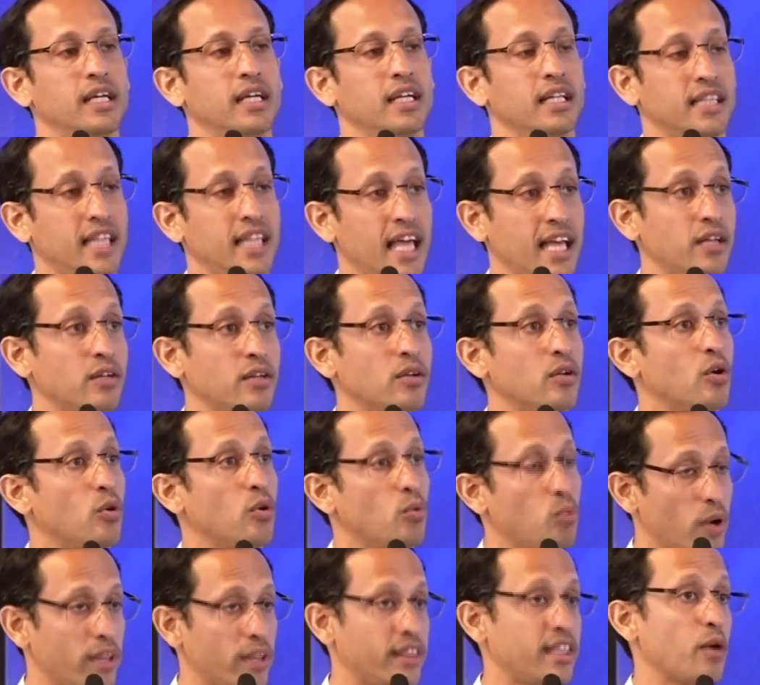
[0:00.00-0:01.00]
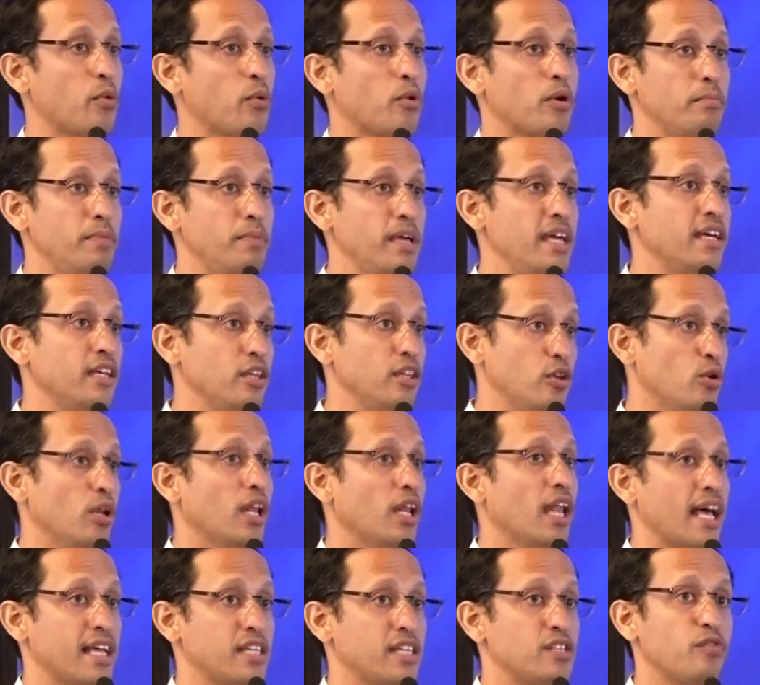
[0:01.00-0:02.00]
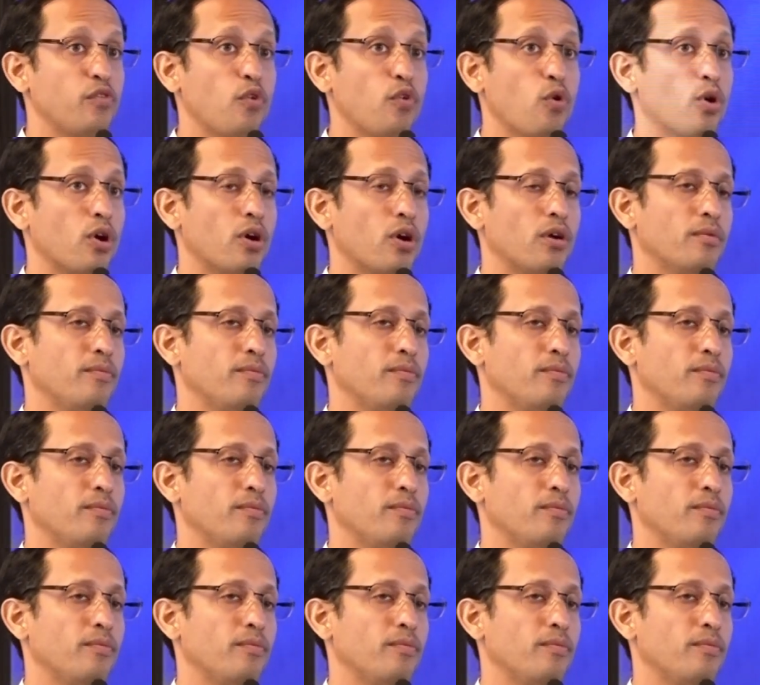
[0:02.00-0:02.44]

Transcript: than what they were being utilized for.